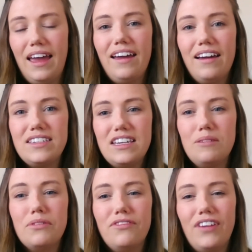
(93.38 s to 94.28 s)

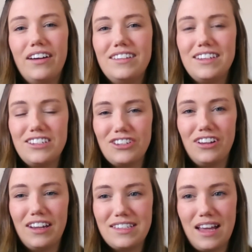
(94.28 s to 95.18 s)
AIT provide
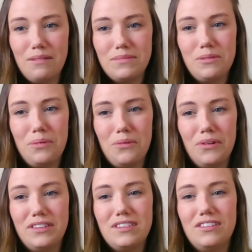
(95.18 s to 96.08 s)
additional exam
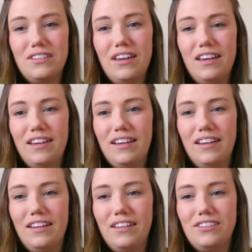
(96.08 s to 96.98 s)
supports
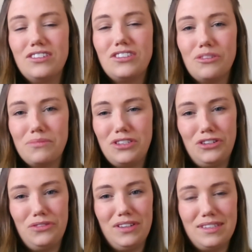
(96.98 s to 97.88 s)
to some
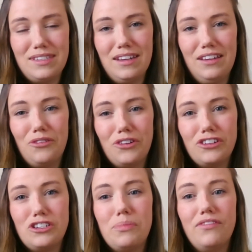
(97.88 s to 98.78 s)
students in
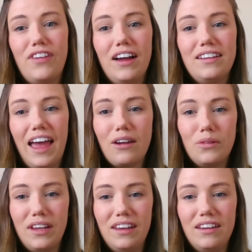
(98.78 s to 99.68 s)
order to provide
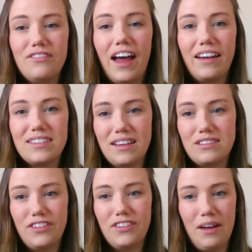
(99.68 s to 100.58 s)
equity of
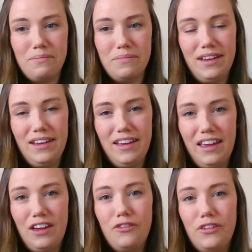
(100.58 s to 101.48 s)
access for them.
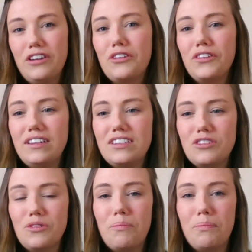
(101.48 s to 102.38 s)
If we agreed
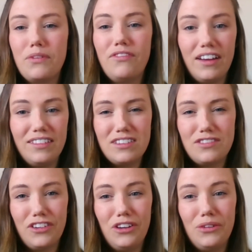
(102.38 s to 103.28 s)
to provide
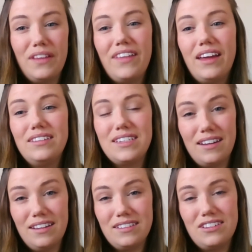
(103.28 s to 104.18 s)
this for you and then
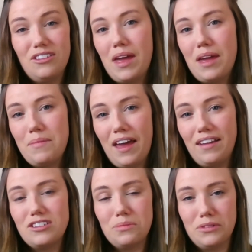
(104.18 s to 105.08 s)
didn't, you may be
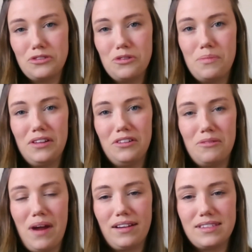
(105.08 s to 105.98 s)
eligible to appeal
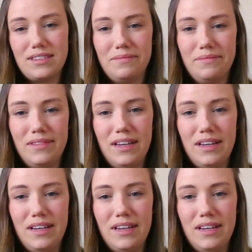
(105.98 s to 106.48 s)
your marks.